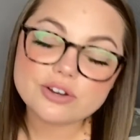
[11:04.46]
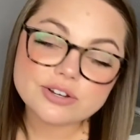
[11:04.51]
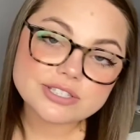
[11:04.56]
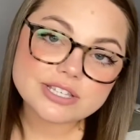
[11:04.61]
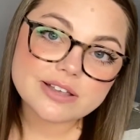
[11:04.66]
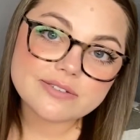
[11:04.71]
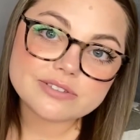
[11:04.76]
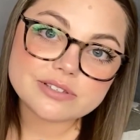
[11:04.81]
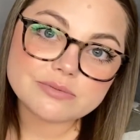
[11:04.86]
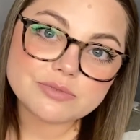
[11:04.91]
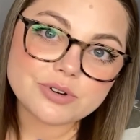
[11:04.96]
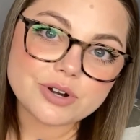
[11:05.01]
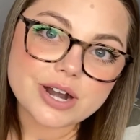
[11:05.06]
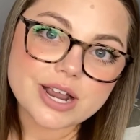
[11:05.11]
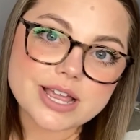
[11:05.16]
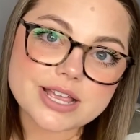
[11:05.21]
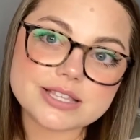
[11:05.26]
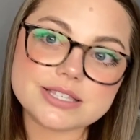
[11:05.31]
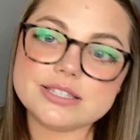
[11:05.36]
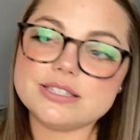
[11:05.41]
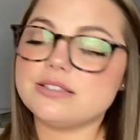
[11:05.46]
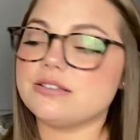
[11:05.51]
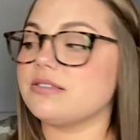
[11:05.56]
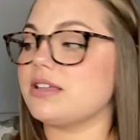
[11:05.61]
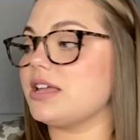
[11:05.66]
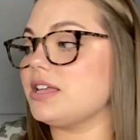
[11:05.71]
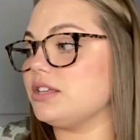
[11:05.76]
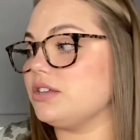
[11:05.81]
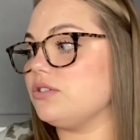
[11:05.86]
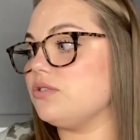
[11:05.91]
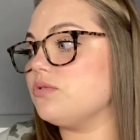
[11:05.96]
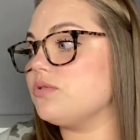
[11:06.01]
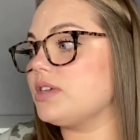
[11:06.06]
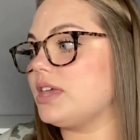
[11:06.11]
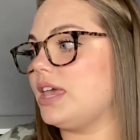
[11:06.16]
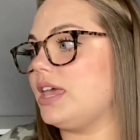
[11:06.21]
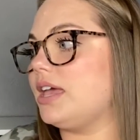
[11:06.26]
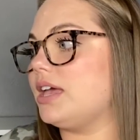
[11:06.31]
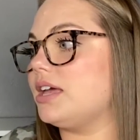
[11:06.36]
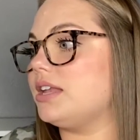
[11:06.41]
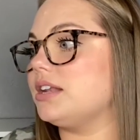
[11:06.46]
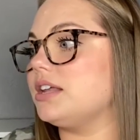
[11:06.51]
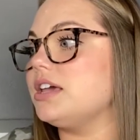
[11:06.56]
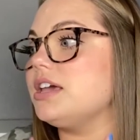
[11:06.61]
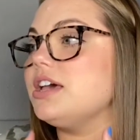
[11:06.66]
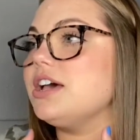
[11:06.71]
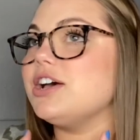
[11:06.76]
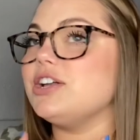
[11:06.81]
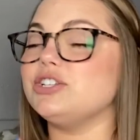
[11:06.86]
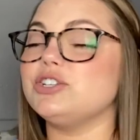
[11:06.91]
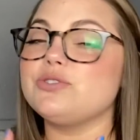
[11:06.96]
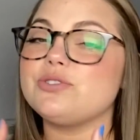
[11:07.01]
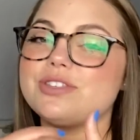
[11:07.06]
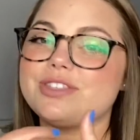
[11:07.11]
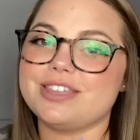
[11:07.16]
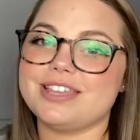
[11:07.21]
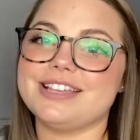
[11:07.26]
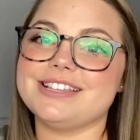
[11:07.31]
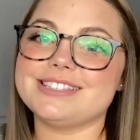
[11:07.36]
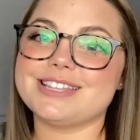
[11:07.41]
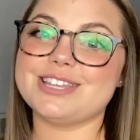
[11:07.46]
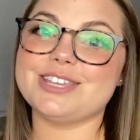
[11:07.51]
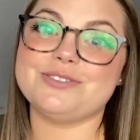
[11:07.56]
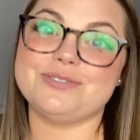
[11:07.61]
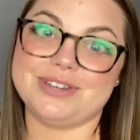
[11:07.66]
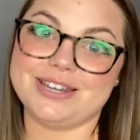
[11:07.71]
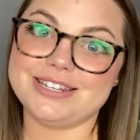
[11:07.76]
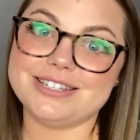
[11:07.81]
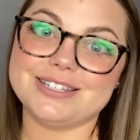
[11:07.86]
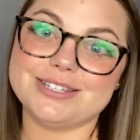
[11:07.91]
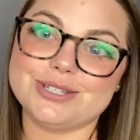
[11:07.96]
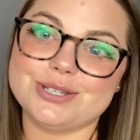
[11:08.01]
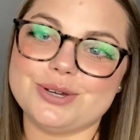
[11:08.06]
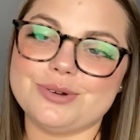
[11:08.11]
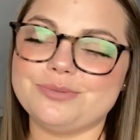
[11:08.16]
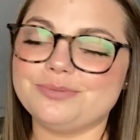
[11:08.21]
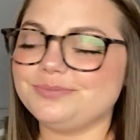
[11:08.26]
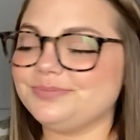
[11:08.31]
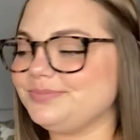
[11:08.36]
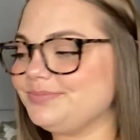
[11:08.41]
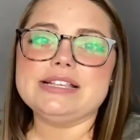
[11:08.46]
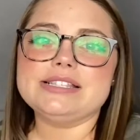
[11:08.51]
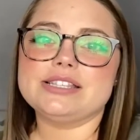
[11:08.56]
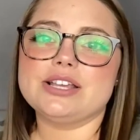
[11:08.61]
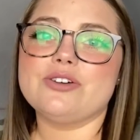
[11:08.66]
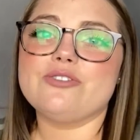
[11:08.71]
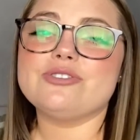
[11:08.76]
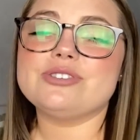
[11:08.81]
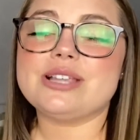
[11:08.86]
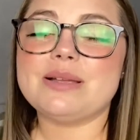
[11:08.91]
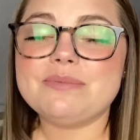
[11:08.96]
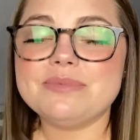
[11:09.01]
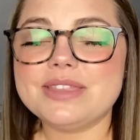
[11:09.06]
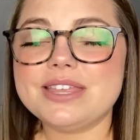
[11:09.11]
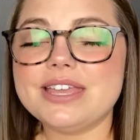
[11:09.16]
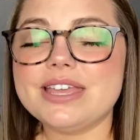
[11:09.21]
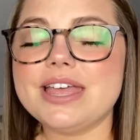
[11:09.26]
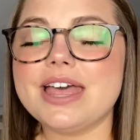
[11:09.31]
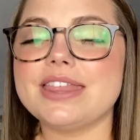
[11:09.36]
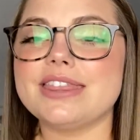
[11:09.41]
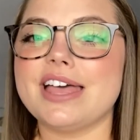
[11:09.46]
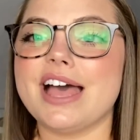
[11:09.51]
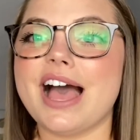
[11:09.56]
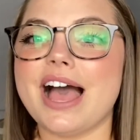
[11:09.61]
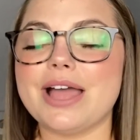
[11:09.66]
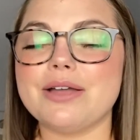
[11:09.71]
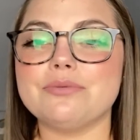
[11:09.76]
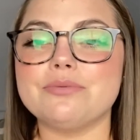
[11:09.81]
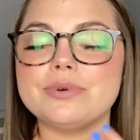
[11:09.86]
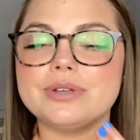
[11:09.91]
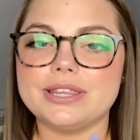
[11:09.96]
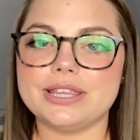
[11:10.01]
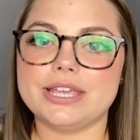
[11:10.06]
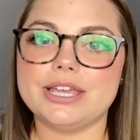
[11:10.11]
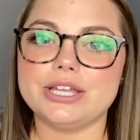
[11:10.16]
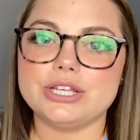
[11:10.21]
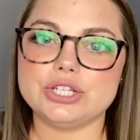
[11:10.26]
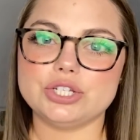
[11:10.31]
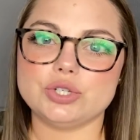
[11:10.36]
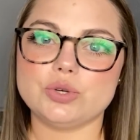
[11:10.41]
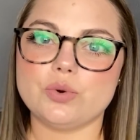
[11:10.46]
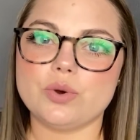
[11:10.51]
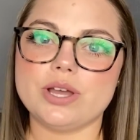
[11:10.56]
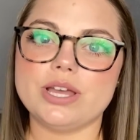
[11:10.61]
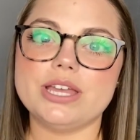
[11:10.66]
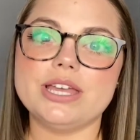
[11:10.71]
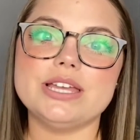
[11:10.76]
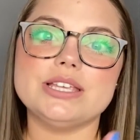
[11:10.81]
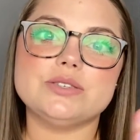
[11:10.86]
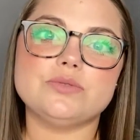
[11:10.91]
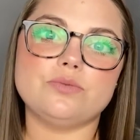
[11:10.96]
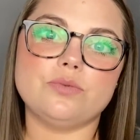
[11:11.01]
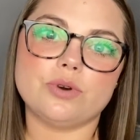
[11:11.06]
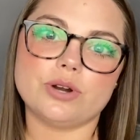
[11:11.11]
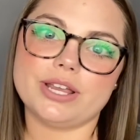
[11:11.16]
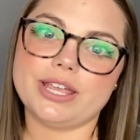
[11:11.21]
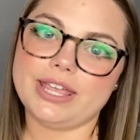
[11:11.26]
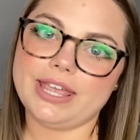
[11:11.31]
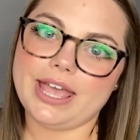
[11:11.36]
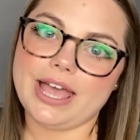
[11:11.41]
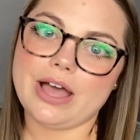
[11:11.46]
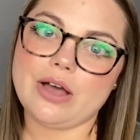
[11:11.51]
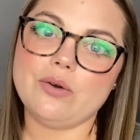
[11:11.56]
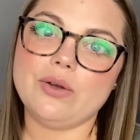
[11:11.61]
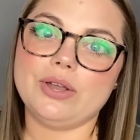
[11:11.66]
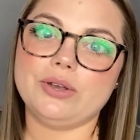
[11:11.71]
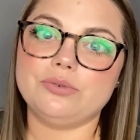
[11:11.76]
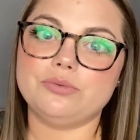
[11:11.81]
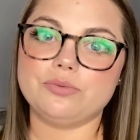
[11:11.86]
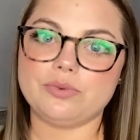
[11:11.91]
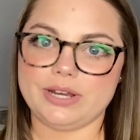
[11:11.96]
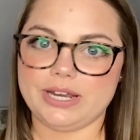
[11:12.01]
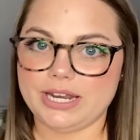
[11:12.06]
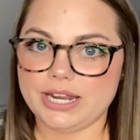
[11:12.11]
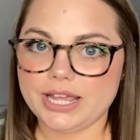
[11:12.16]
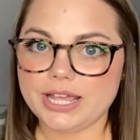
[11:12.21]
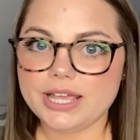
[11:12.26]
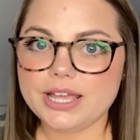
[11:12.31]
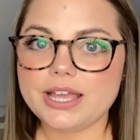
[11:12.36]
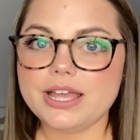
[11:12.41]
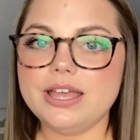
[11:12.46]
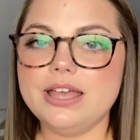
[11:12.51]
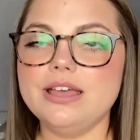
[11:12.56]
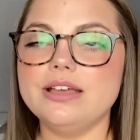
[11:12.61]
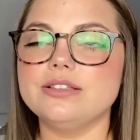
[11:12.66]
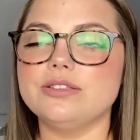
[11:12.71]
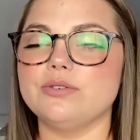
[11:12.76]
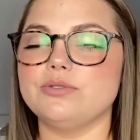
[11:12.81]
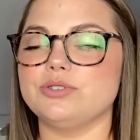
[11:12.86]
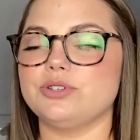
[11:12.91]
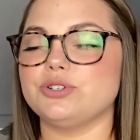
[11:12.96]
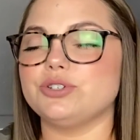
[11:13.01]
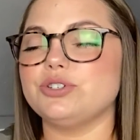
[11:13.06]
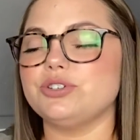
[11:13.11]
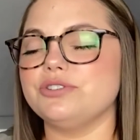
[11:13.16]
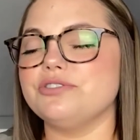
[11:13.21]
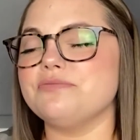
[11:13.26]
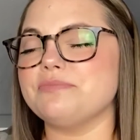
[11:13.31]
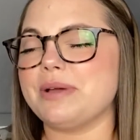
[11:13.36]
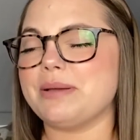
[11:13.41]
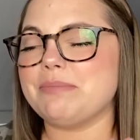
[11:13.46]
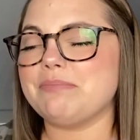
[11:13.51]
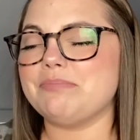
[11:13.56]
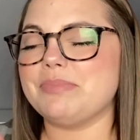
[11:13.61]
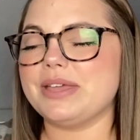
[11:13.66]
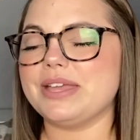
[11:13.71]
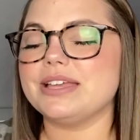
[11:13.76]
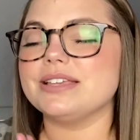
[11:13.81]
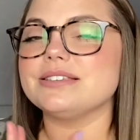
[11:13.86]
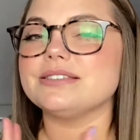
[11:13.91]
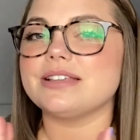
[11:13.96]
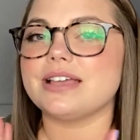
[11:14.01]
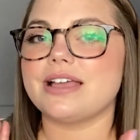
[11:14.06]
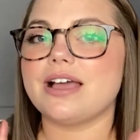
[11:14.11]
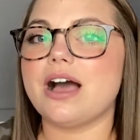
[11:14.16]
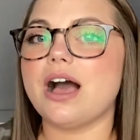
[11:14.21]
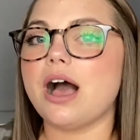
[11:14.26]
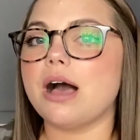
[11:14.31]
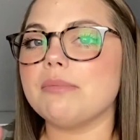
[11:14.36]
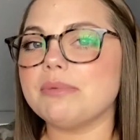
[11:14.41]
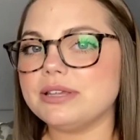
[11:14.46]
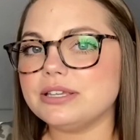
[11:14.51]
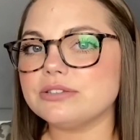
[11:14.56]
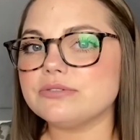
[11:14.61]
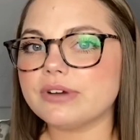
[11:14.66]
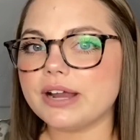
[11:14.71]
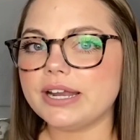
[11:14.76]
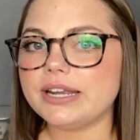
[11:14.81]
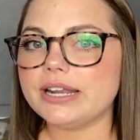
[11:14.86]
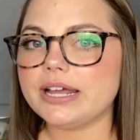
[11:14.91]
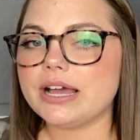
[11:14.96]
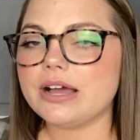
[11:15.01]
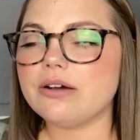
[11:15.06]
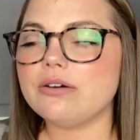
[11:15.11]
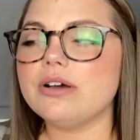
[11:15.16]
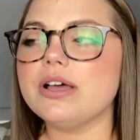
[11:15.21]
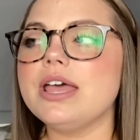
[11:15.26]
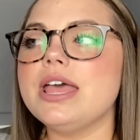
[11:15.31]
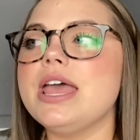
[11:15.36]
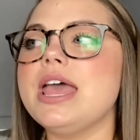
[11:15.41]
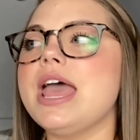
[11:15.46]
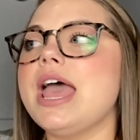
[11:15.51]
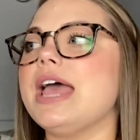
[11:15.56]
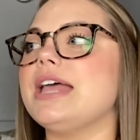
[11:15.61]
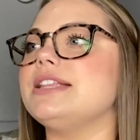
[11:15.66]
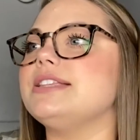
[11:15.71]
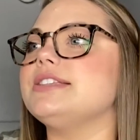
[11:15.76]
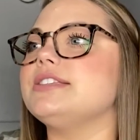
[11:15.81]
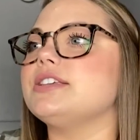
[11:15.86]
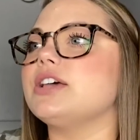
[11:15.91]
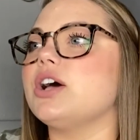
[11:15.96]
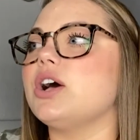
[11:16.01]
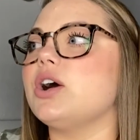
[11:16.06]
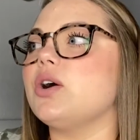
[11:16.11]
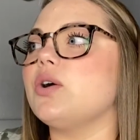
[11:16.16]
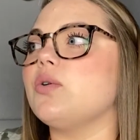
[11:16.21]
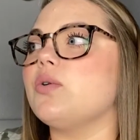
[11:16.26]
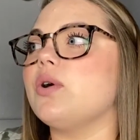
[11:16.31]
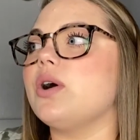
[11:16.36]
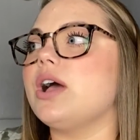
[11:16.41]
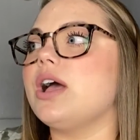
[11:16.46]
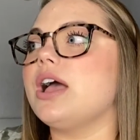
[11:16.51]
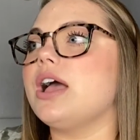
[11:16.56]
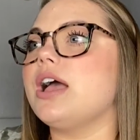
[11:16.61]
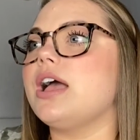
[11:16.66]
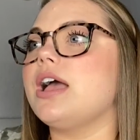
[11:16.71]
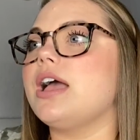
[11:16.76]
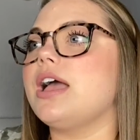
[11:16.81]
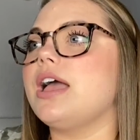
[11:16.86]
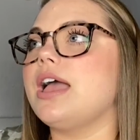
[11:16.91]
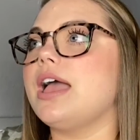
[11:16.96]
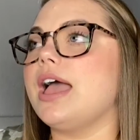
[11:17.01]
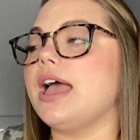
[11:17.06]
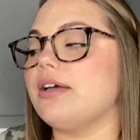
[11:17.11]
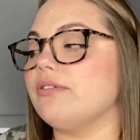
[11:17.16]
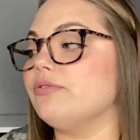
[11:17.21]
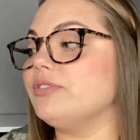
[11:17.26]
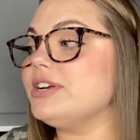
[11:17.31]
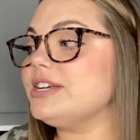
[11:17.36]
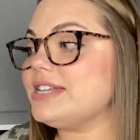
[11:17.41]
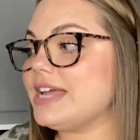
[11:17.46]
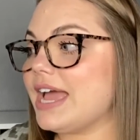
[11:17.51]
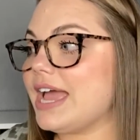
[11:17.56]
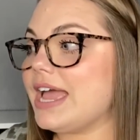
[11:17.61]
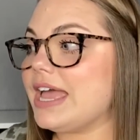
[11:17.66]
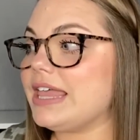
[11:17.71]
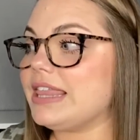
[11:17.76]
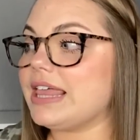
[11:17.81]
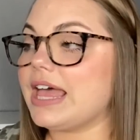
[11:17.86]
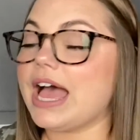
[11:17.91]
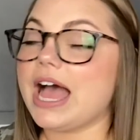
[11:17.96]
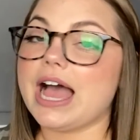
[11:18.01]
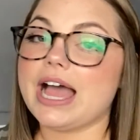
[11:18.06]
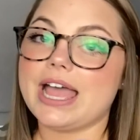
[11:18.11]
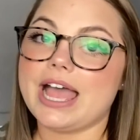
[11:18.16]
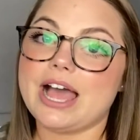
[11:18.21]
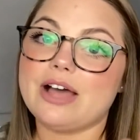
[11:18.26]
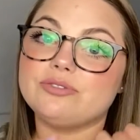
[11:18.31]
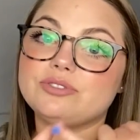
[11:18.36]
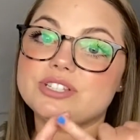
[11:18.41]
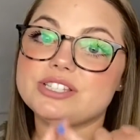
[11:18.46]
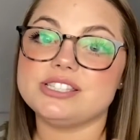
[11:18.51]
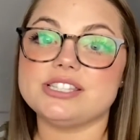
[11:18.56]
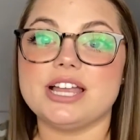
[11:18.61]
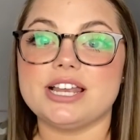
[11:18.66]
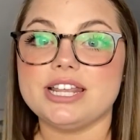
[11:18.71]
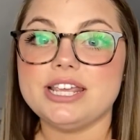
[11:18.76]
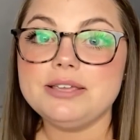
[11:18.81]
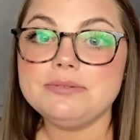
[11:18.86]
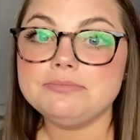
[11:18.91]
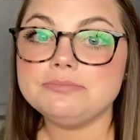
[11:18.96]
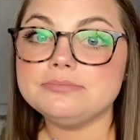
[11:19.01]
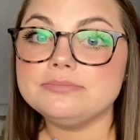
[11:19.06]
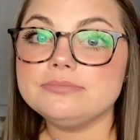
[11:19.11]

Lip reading: yourself some grace so that you can do the things that you need to do. So something that I really enjoy is working out and reading. Those are two of my biggest hobbies right now. And so every day that I have to study,